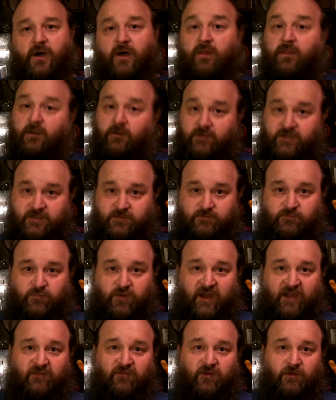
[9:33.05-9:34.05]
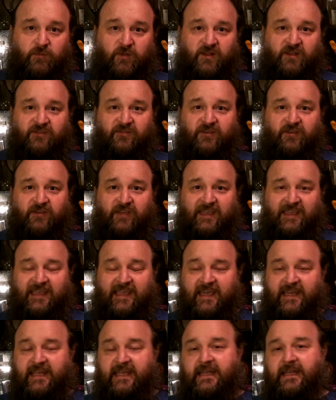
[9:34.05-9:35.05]
although it's preferable if you can
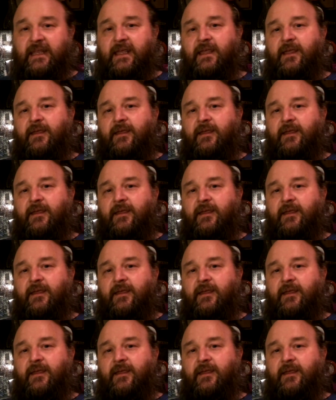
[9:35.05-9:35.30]
get it.